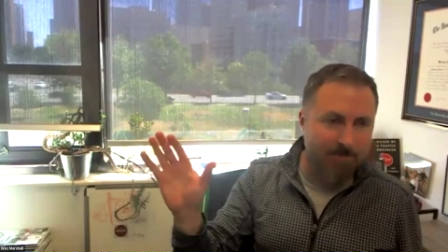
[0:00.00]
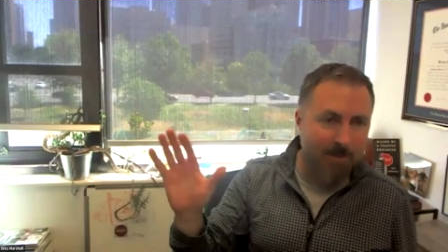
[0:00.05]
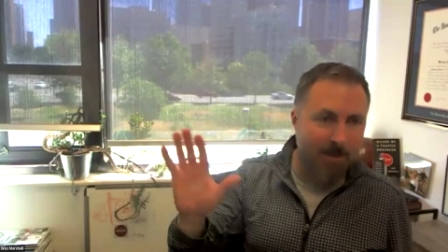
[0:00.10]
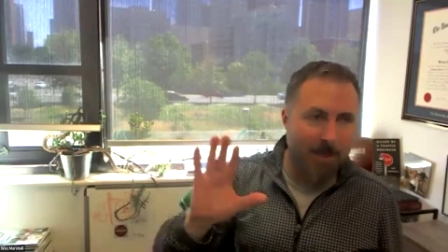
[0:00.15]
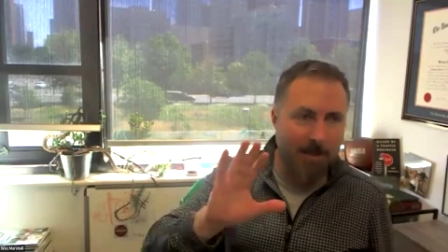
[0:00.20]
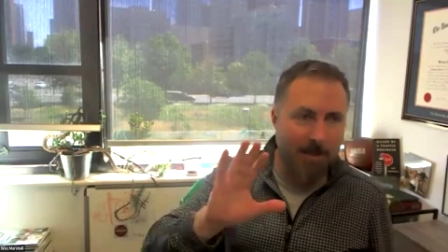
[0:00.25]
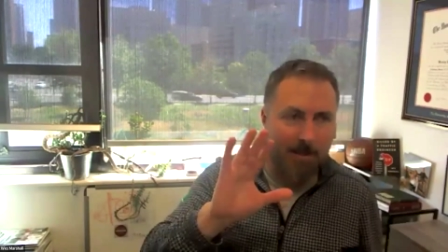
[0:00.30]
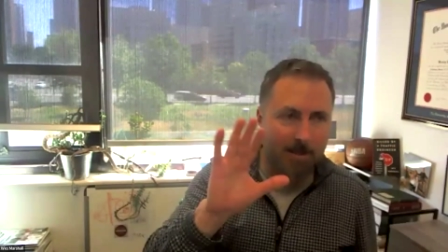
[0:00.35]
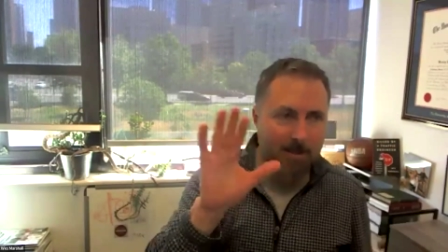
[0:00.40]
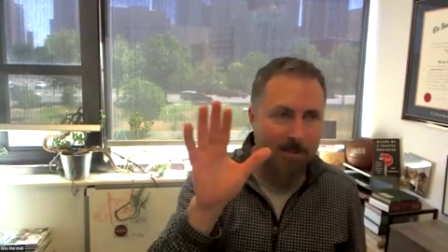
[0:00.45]

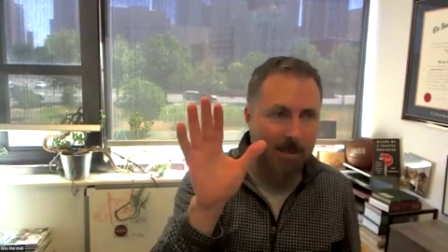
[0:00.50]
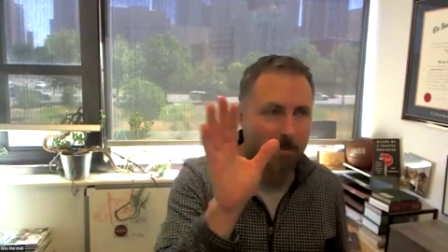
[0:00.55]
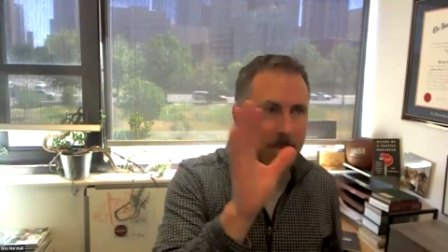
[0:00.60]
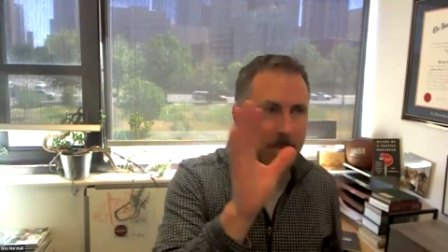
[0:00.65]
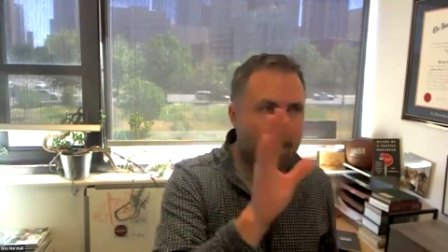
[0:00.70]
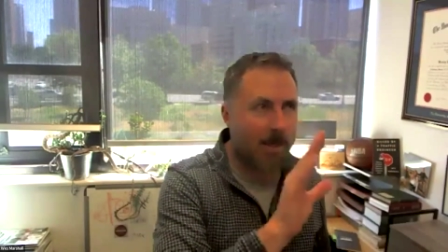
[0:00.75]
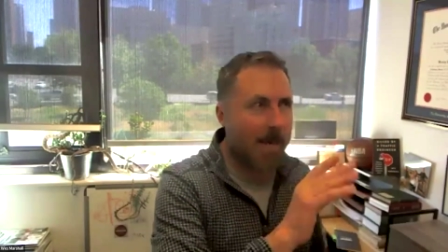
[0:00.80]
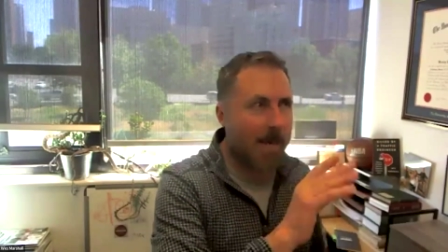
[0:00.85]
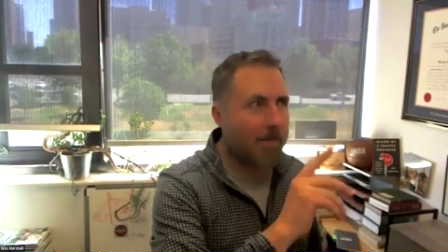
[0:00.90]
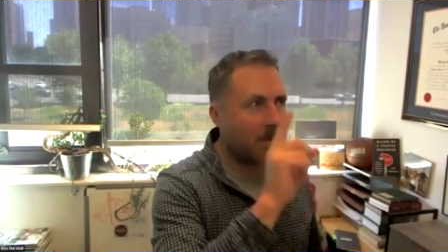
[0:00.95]
And I think the same
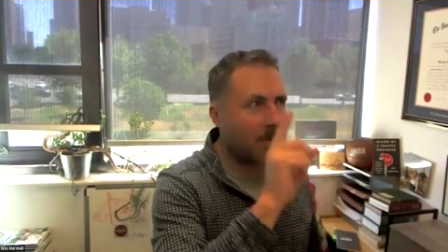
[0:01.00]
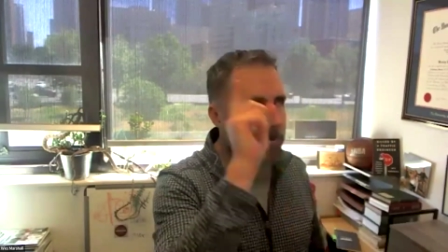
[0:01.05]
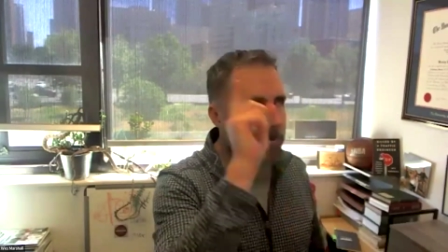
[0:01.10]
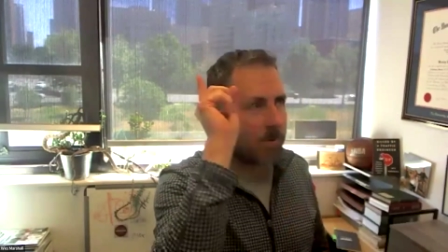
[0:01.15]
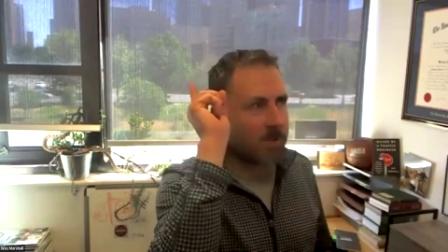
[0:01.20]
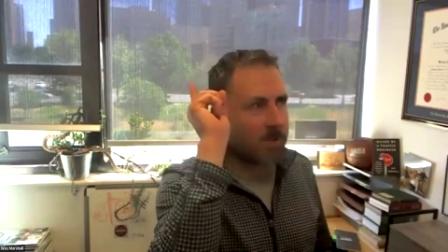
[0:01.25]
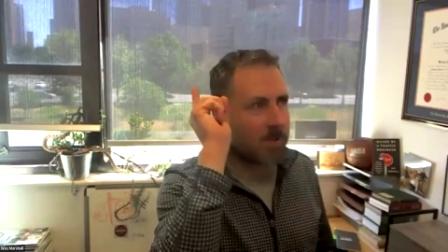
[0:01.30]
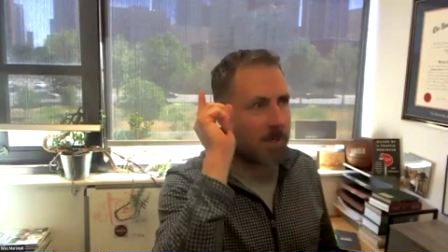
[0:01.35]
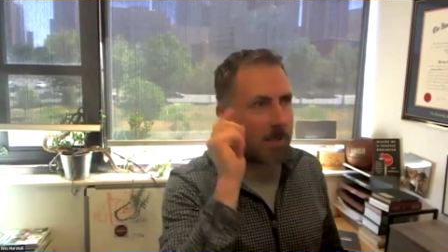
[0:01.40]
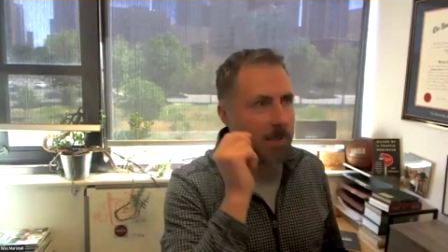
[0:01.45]
thing happens with
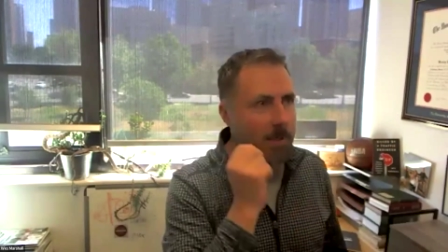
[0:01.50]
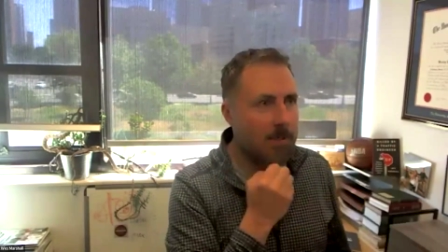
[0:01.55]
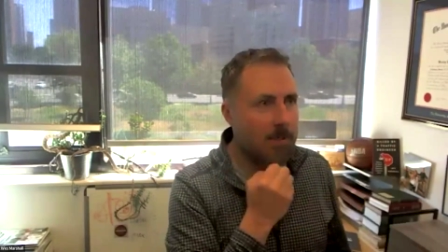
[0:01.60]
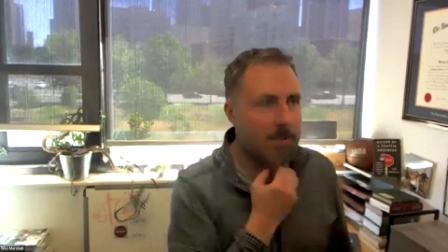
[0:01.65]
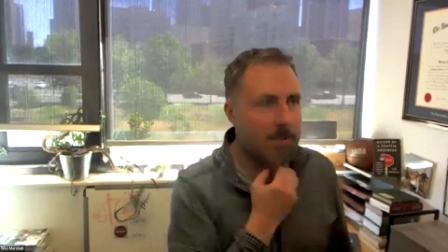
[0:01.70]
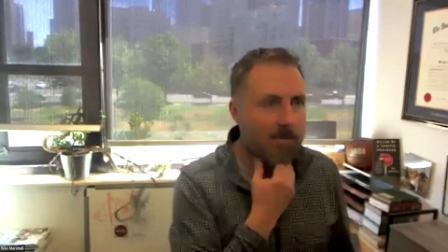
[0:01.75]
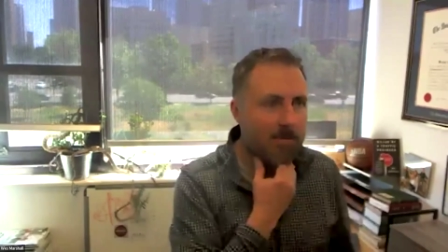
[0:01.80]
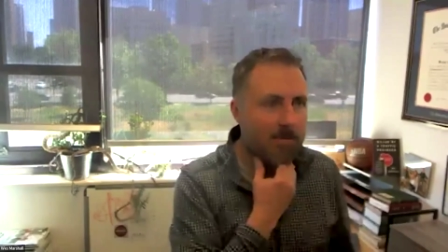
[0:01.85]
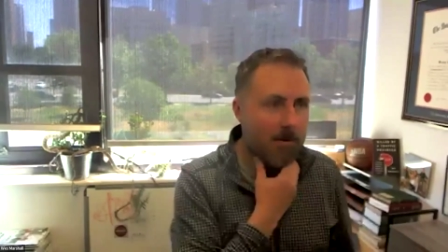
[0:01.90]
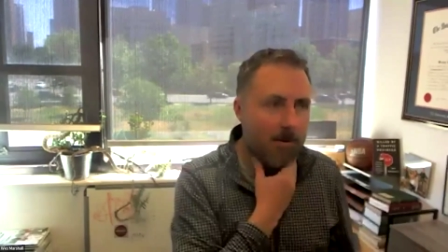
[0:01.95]
a city like
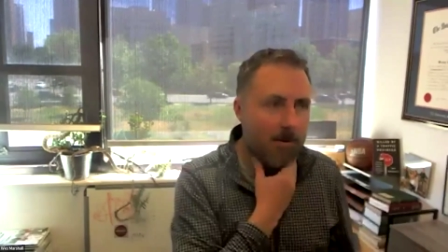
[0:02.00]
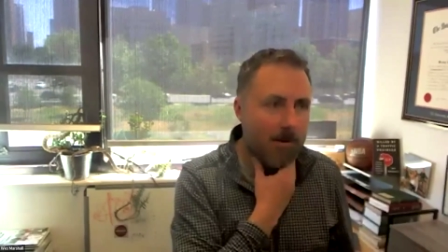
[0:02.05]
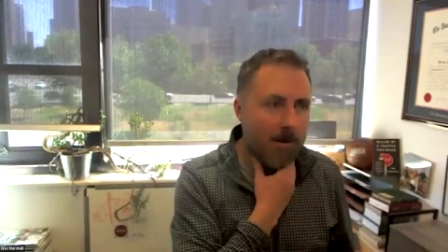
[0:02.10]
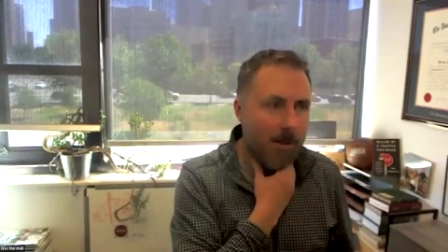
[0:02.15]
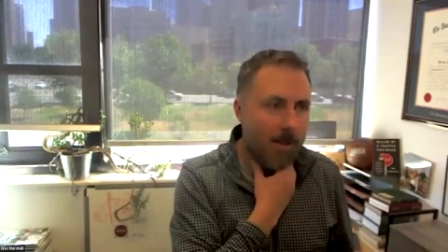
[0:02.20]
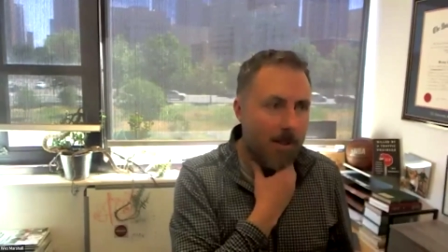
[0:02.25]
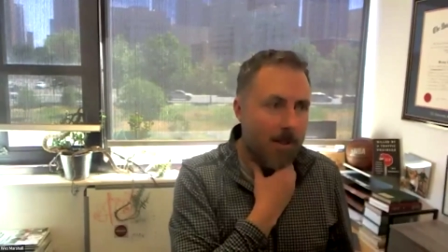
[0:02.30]
Denver.